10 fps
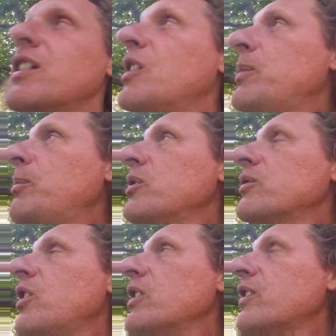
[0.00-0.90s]
And people
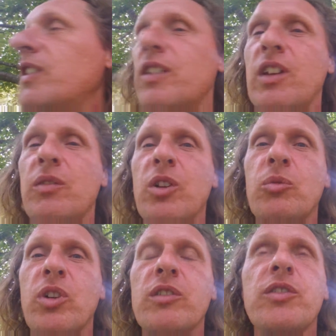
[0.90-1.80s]
have long since given up
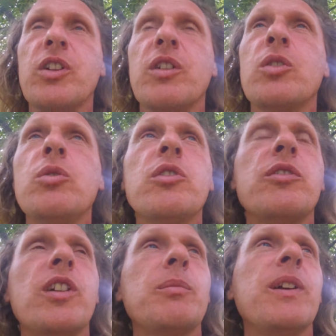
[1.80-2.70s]
trying to figure out who the
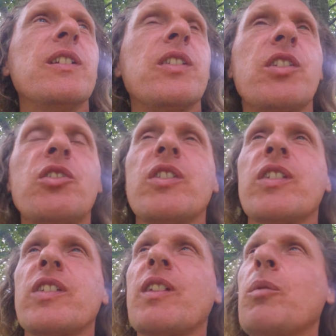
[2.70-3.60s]
fuck made
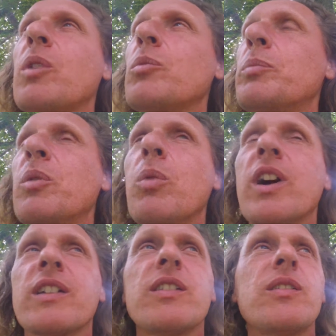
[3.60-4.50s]
decisions as to what would be
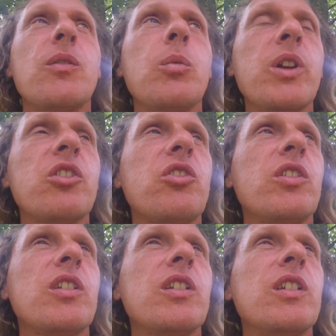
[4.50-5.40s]
what,
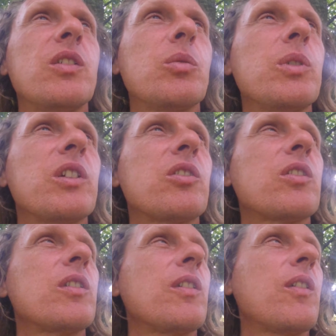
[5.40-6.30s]
which is
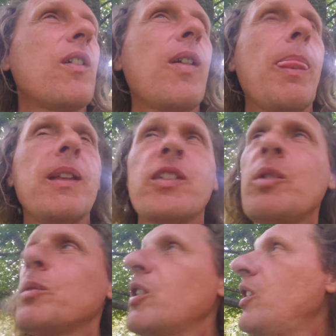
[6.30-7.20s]
which. And
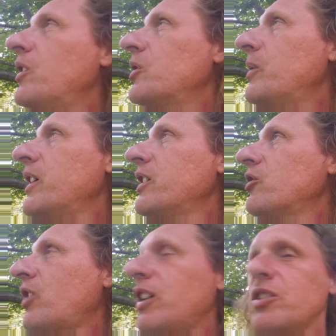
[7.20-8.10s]
somewhere along the way,
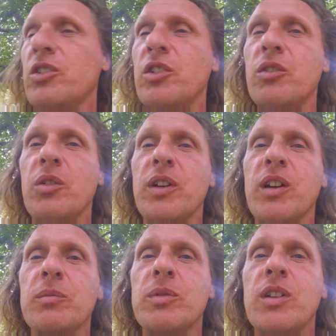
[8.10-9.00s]
in childhood and growing
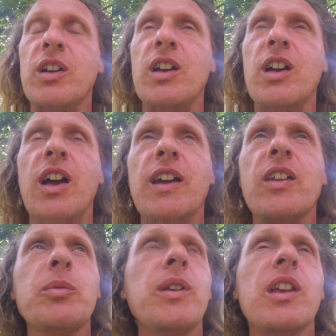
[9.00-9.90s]
up, I
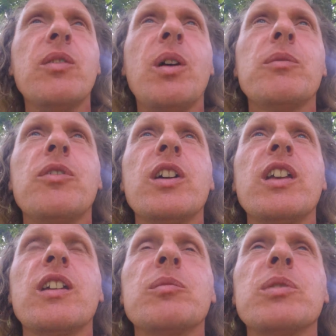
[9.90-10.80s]
guess we give up
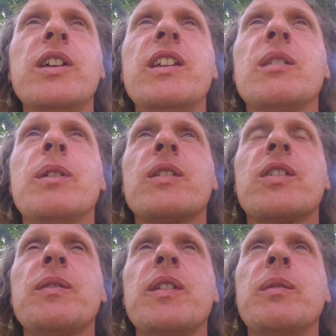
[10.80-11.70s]
fucking complaining about
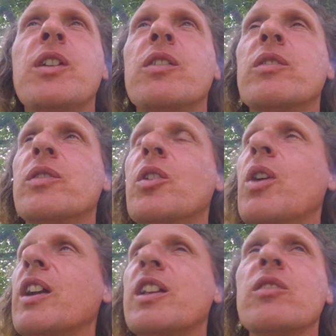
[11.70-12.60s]
something we don't even know
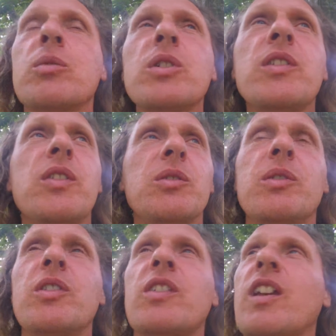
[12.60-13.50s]
how to give words to, which is